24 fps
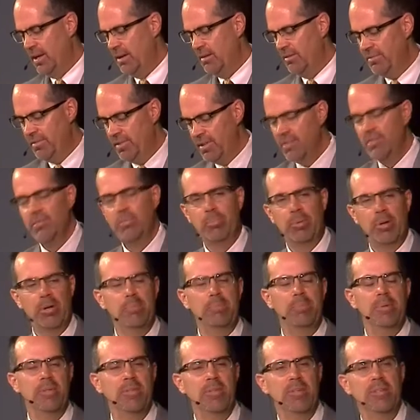of this
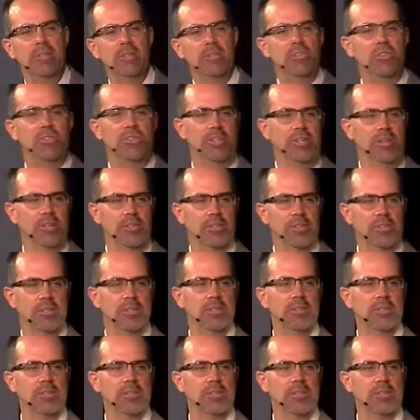purpose in the church.